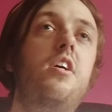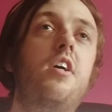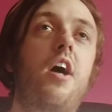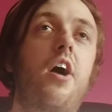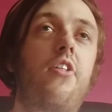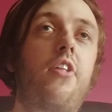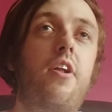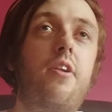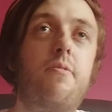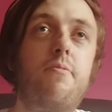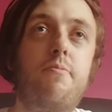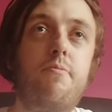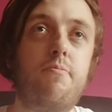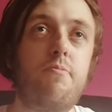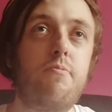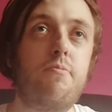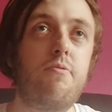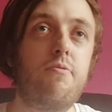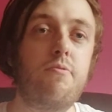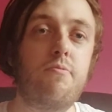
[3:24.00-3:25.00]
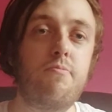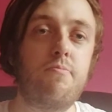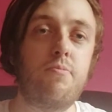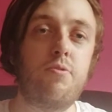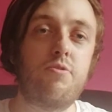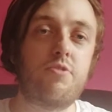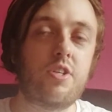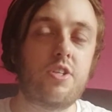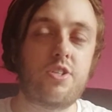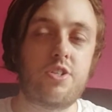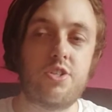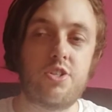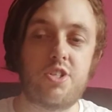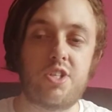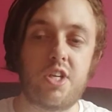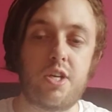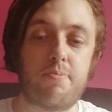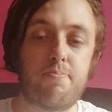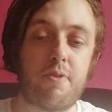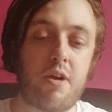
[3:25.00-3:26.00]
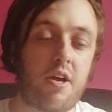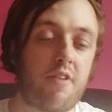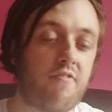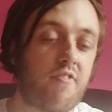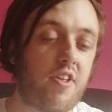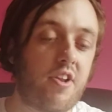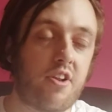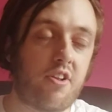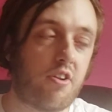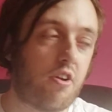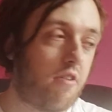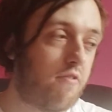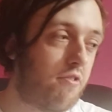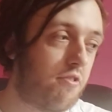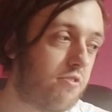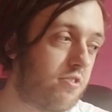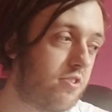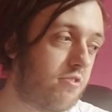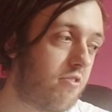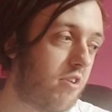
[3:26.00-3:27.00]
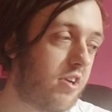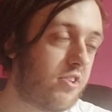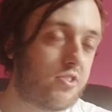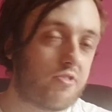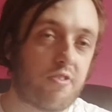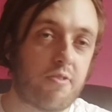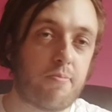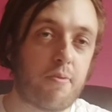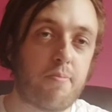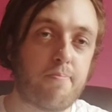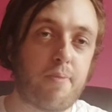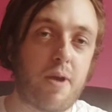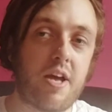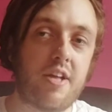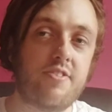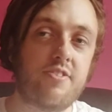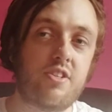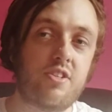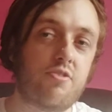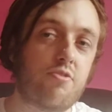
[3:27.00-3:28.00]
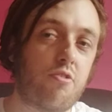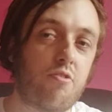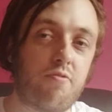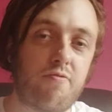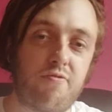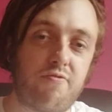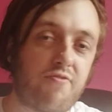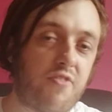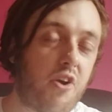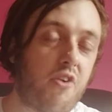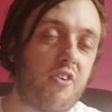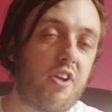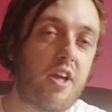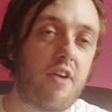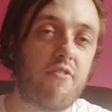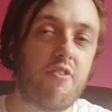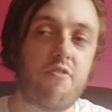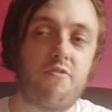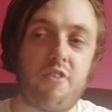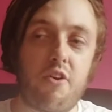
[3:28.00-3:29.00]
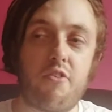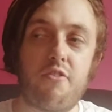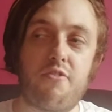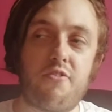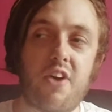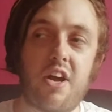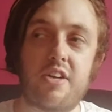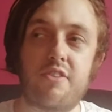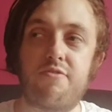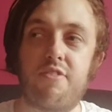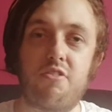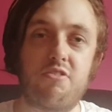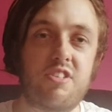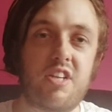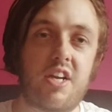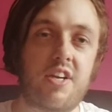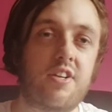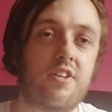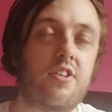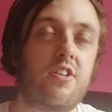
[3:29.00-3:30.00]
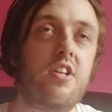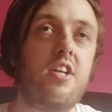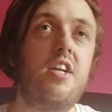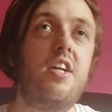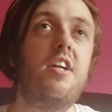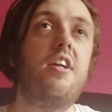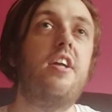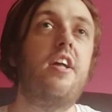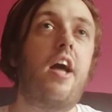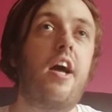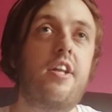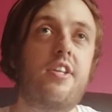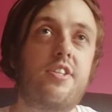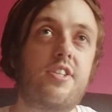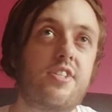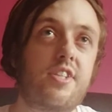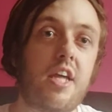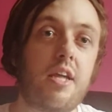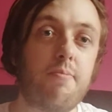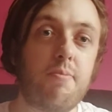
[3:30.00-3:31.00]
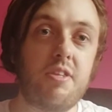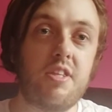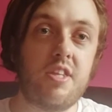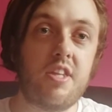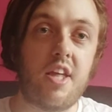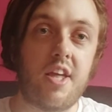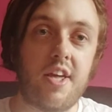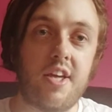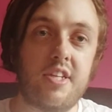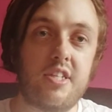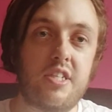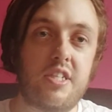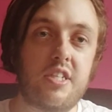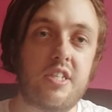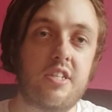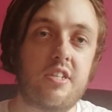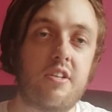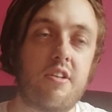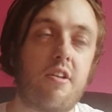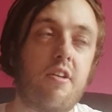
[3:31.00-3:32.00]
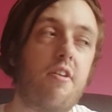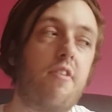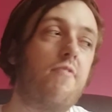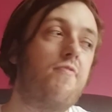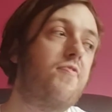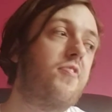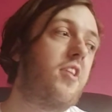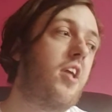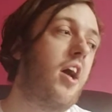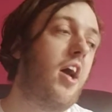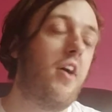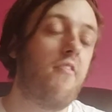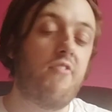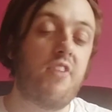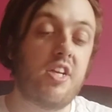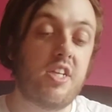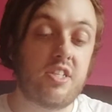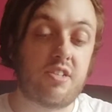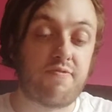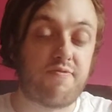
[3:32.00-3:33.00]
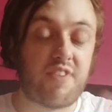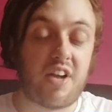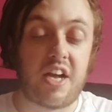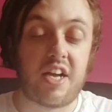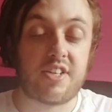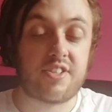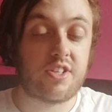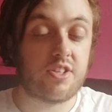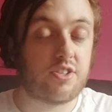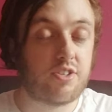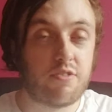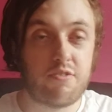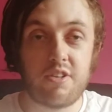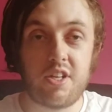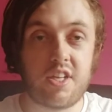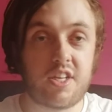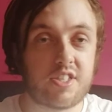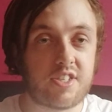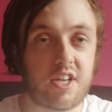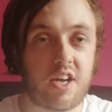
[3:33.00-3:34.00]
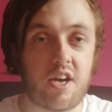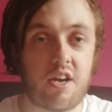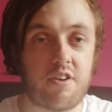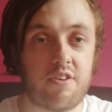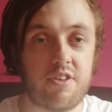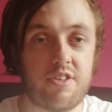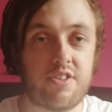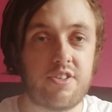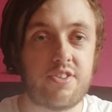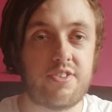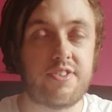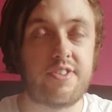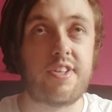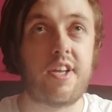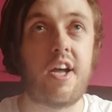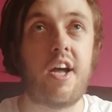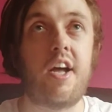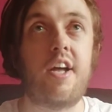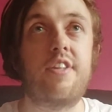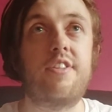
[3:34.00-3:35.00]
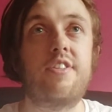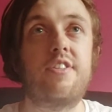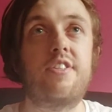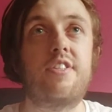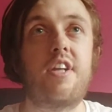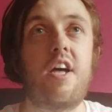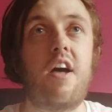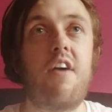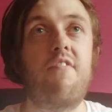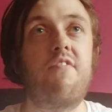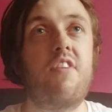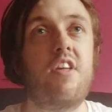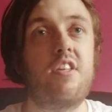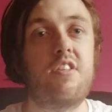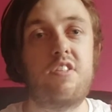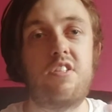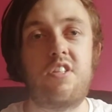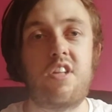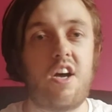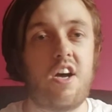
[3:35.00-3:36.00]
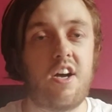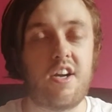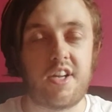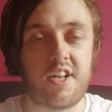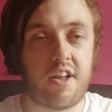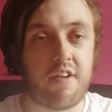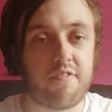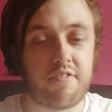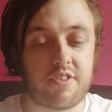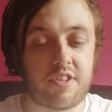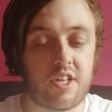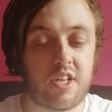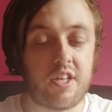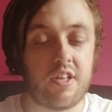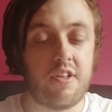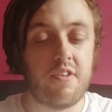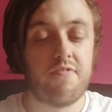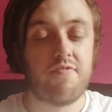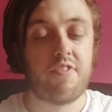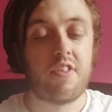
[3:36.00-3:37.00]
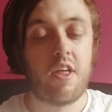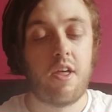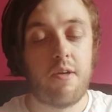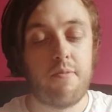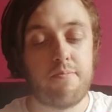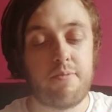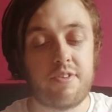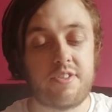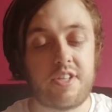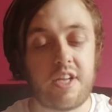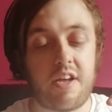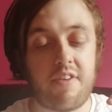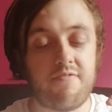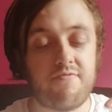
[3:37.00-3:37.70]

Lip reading: And then musicianship, in a lot of other screamo bands, it's all very heavy, very fast, very technical. And it's the same in this. It's fast, there's two lead guitarists, and it's dark and everything, but